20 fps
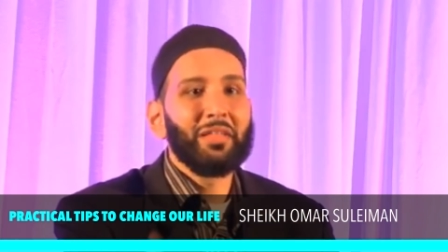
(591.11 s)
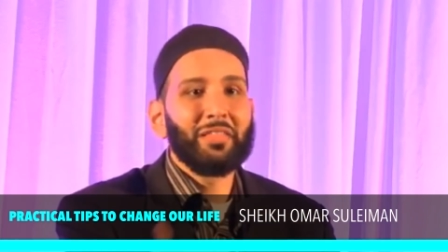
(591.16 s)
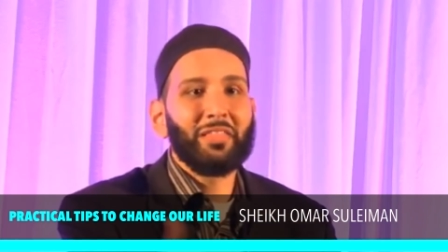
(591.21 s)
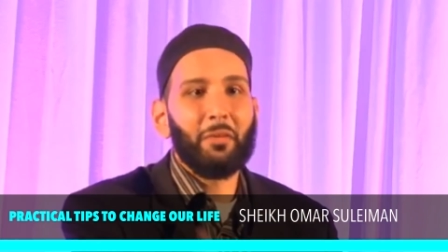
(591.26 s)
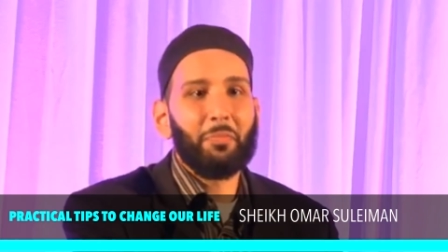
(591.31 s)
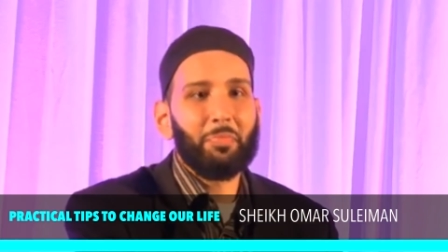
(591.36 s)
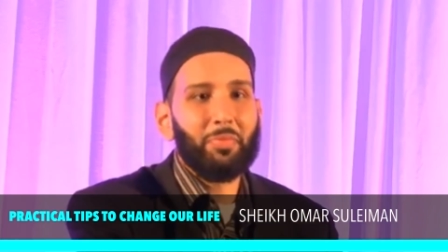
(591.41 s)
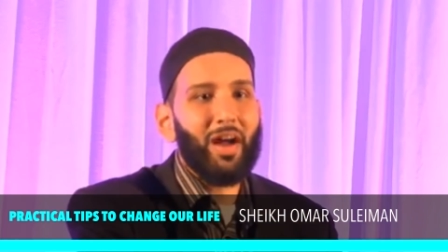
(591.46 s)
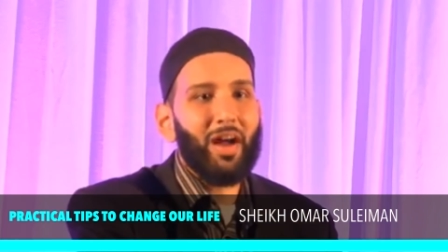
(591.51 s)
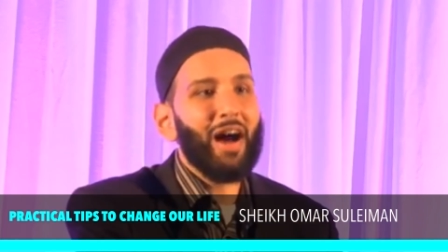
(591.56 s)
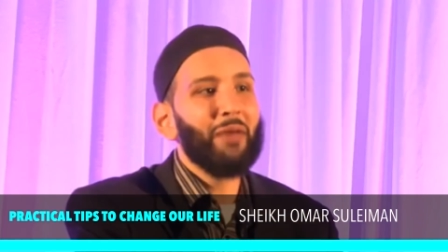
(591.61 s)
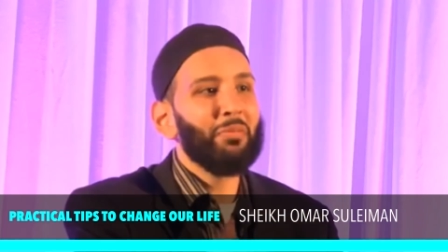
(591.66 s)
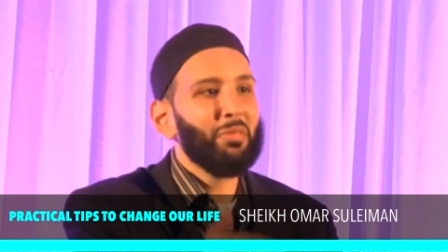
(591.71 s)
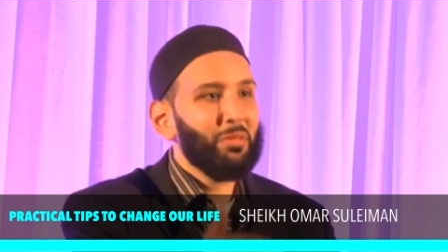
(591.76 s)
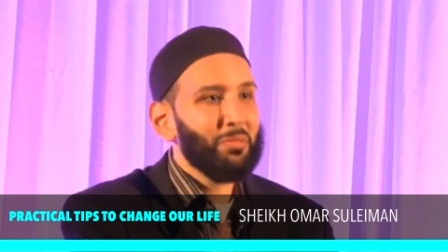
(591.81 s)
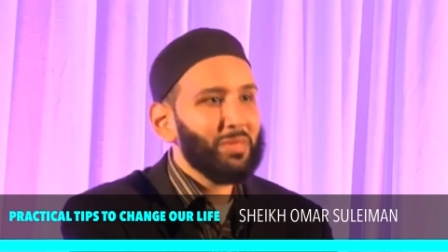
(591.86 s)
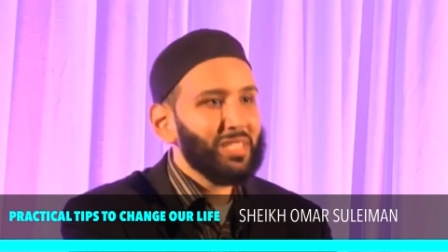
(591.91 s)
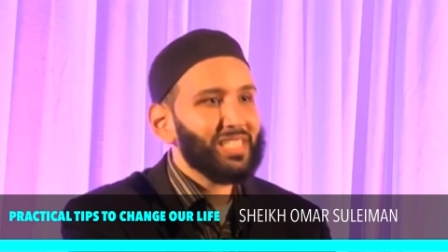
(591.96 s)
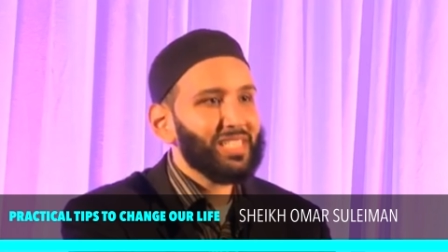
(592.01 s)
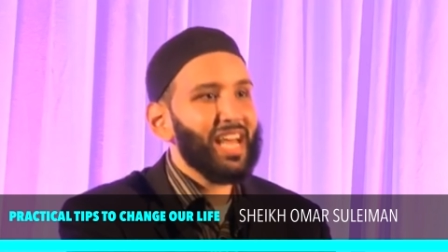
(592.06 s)
The
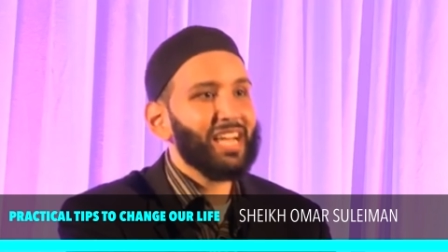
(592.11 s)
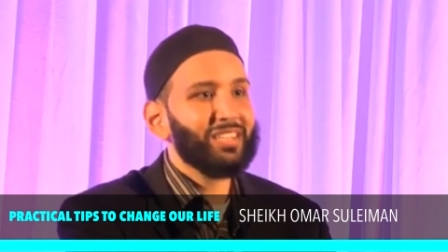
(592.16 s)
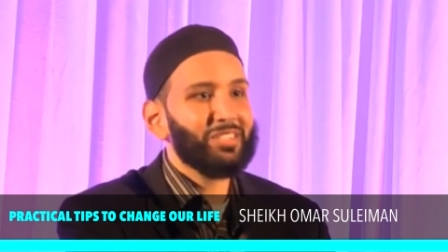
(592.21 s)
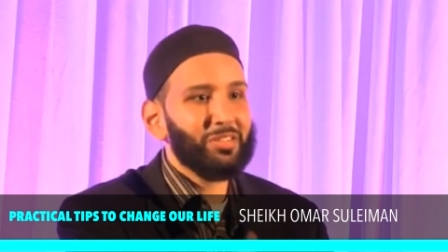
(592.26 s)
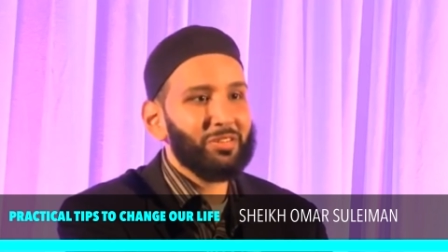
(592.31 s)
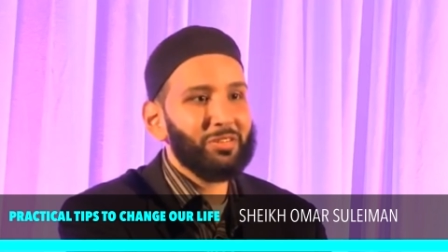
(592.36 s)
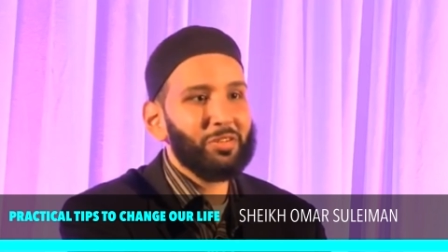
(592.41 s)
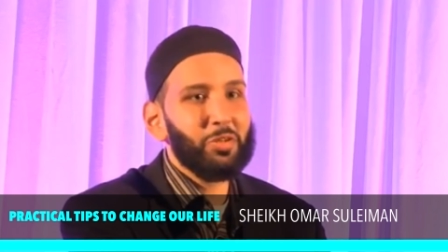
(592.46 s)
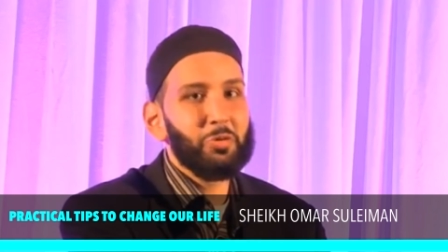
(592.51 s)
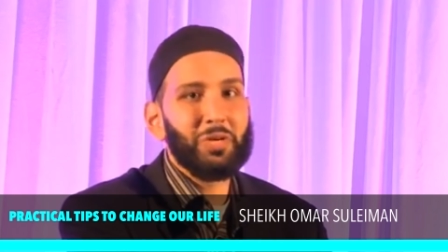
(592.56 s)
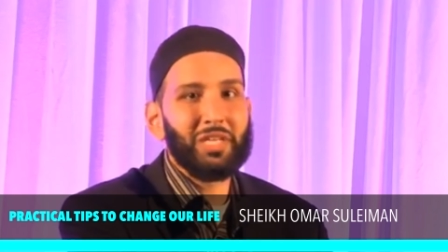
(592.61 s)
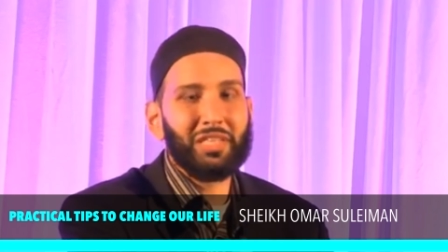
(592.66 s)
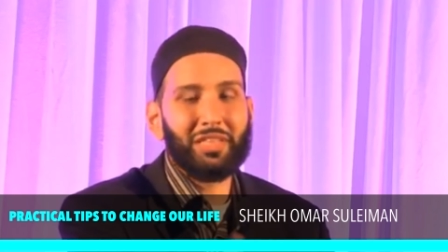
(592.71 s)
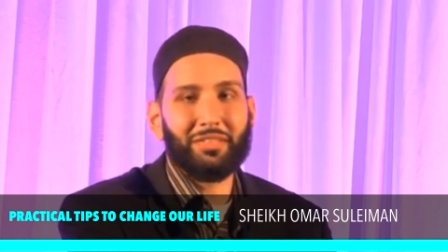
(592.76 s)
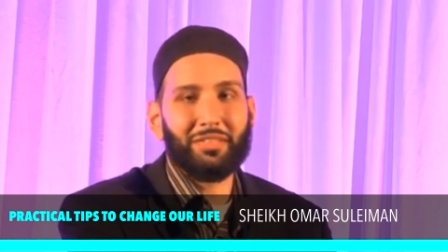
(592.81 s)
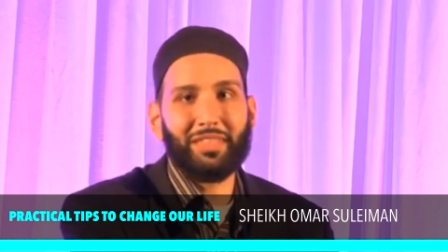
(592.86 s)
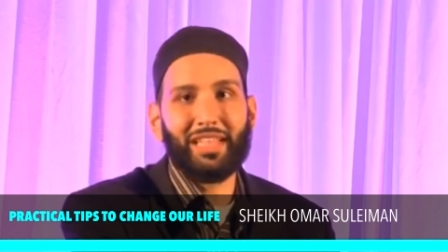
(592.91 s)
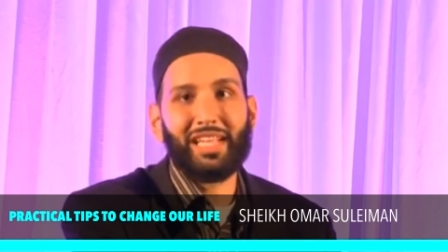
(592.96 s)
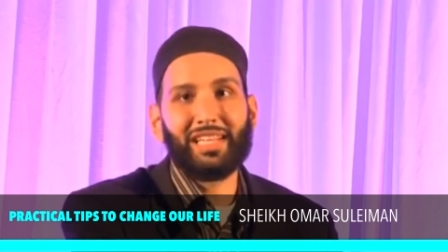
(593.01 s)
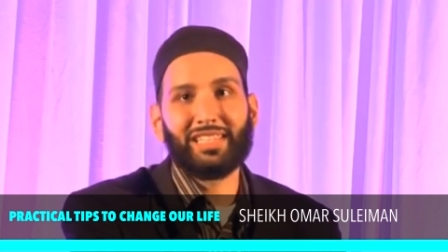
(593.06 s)
problem is that you're doing
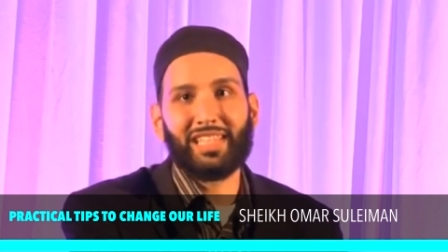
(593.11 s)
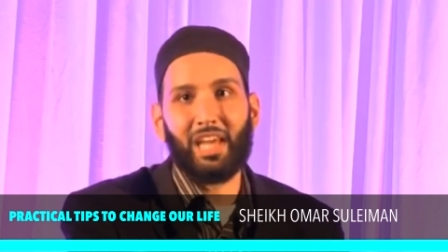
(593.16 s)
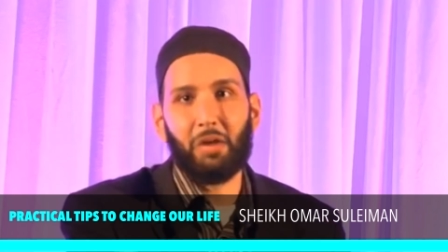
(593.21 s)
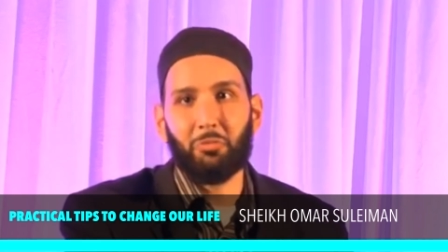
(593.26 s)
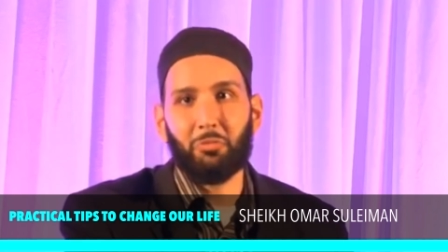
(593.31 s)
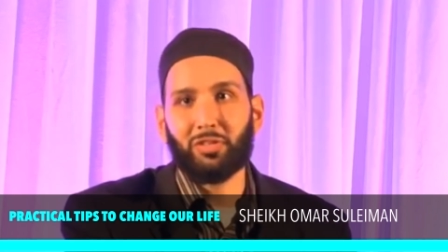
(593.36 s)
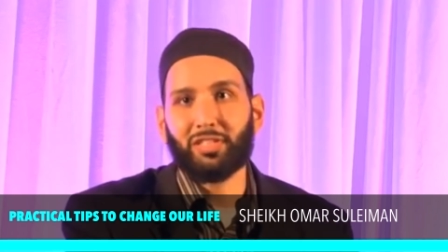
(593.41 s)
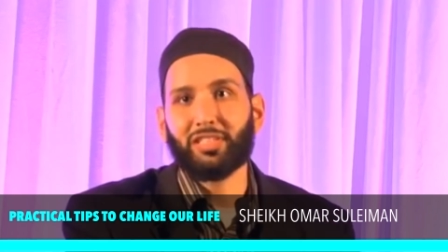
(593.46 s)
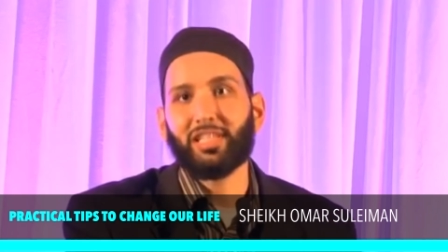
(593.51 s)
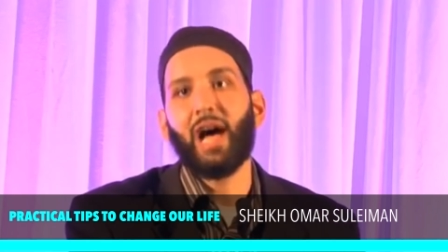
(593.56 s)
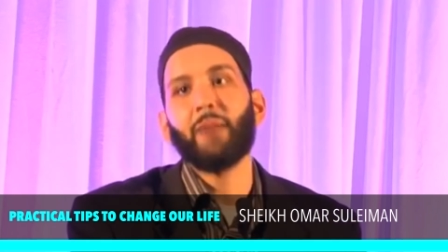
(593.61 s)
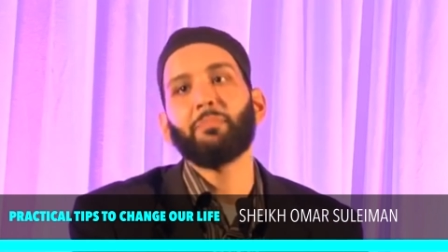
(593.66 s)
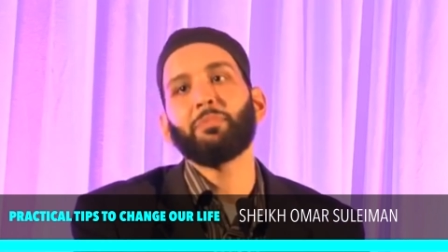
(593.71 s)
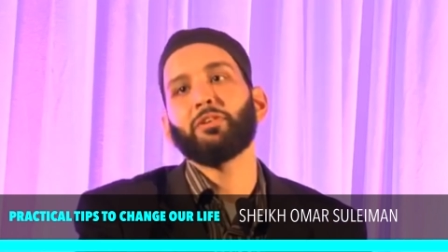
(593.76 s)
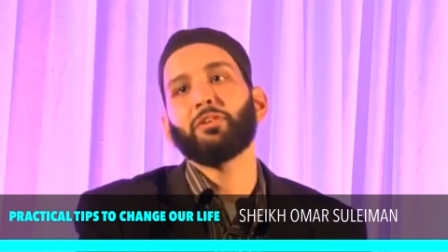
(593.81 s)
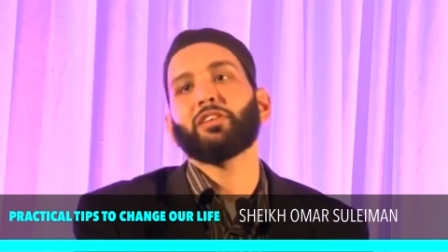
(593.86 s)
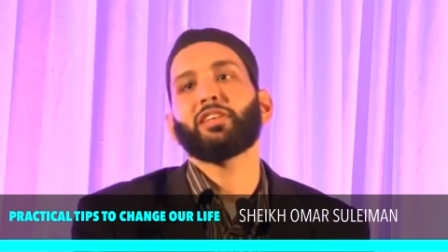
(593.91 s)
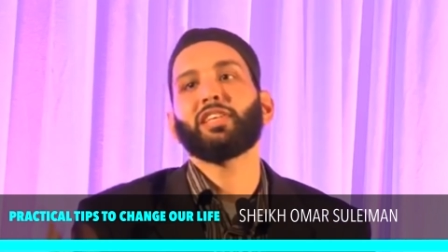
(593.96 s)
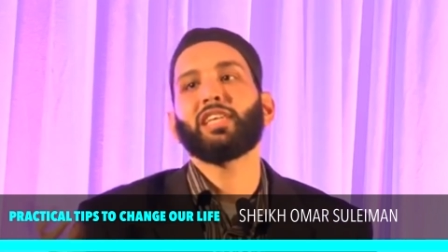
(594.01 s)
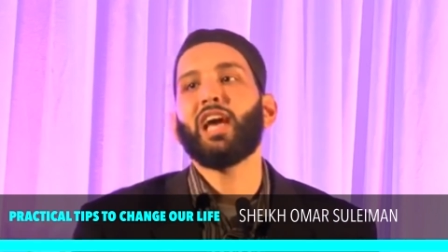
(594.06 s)
the things that will stop
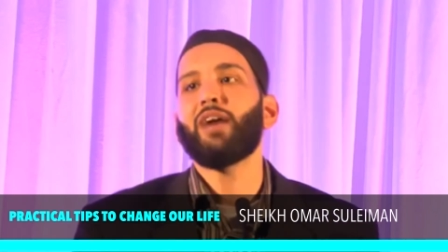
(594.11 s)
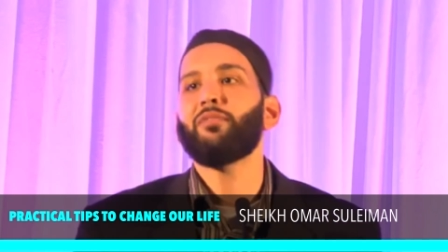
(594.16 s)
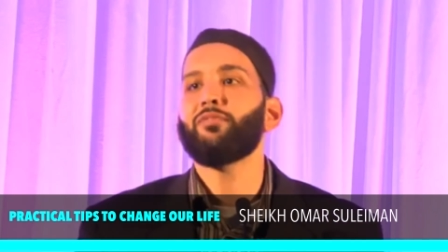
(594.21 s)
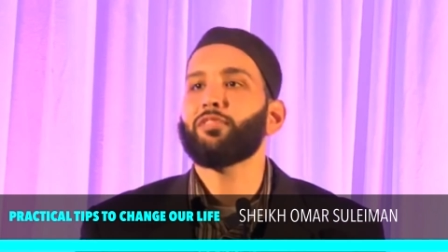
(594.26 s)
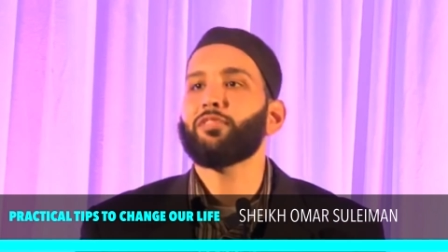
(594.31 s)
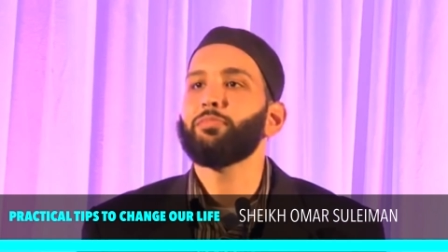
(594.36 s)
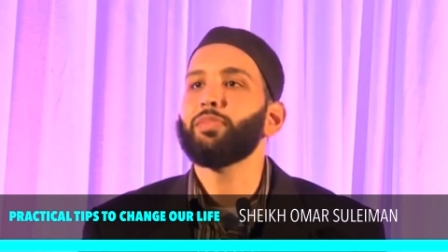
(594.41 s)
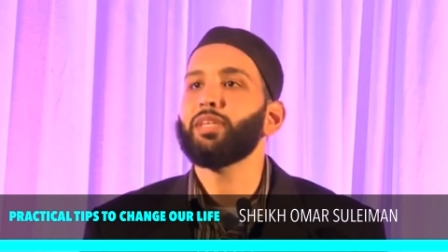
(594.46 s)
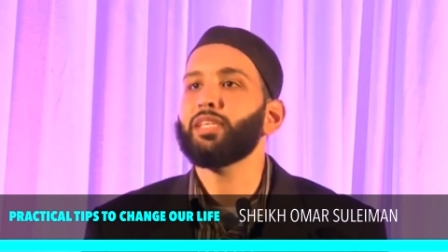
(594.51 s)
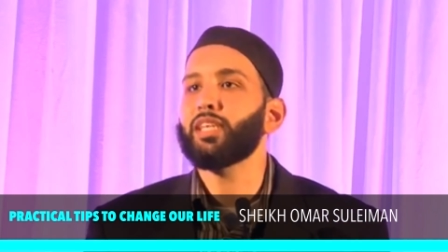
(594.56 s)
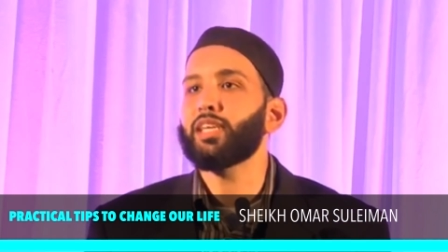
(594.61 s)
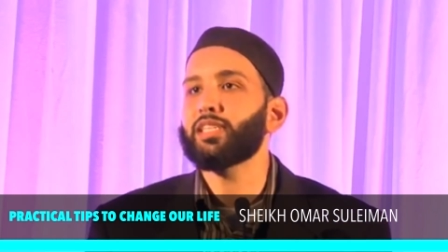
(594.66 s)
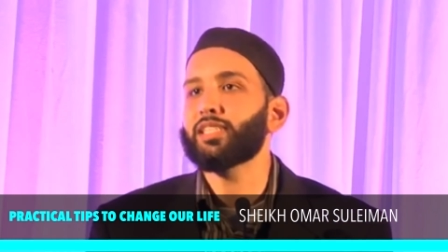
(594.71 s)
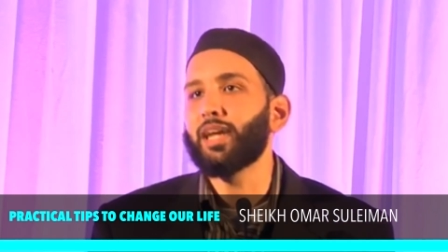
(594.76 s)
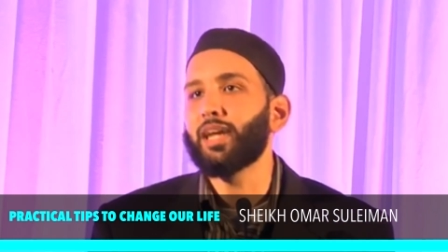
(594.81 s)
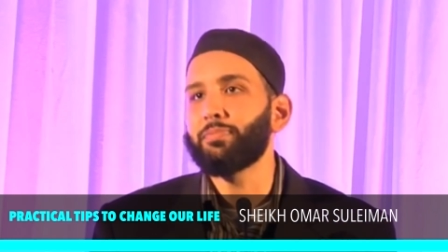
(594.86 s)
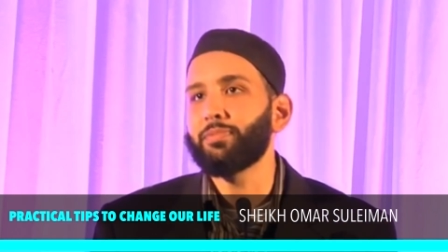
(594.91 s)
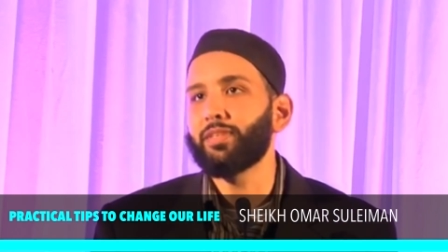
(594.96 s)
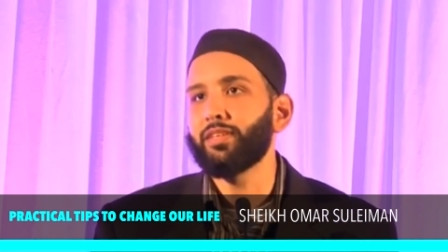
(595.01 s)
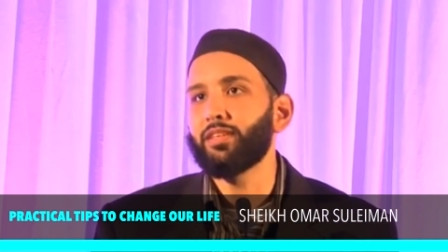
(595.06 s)
your qiyam from being
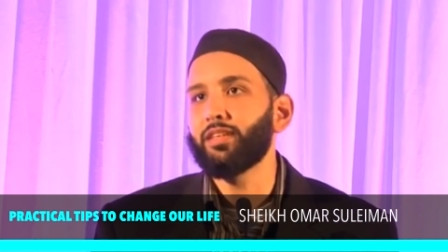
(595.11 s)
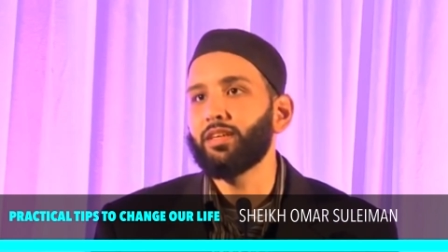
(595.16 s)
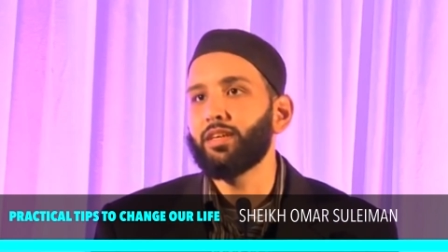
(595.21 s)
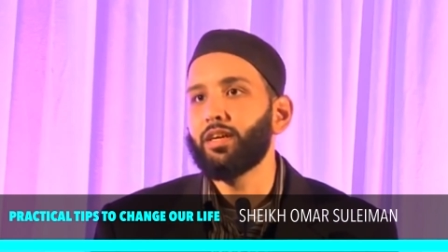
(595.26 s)
accepted.